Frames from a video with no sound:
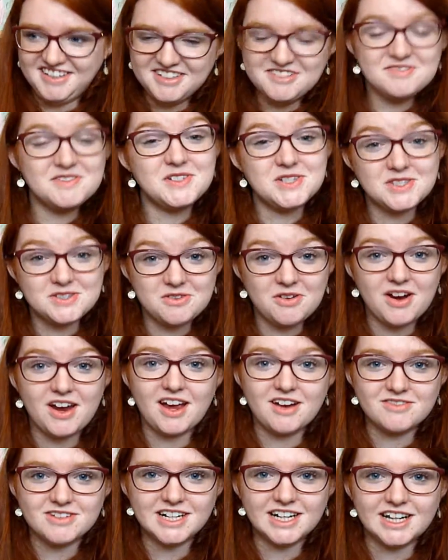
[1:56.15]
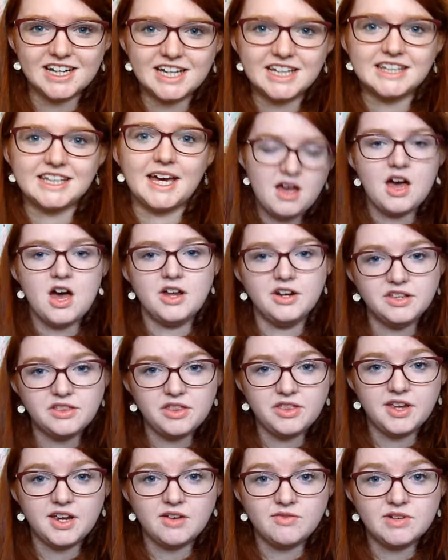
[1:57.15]
Which is great, I really like that. Another
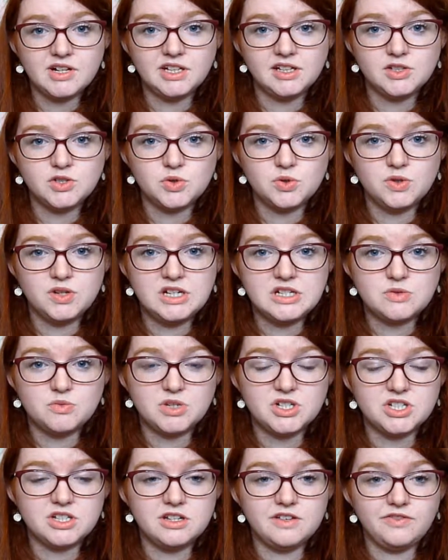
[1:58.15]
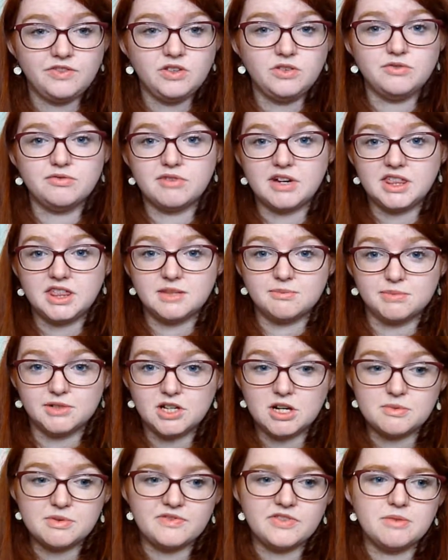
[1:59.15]
thing I really enjoyed, which if you've read the
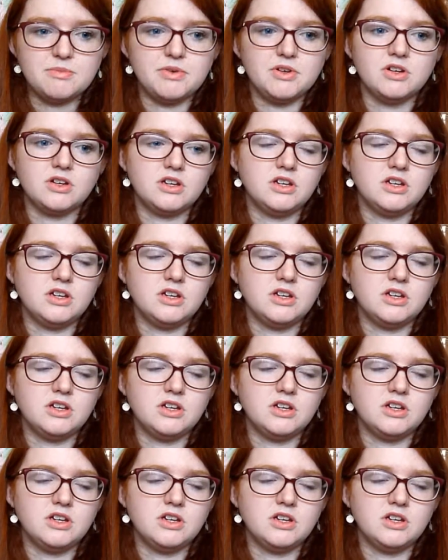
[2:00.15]
blurb of the book,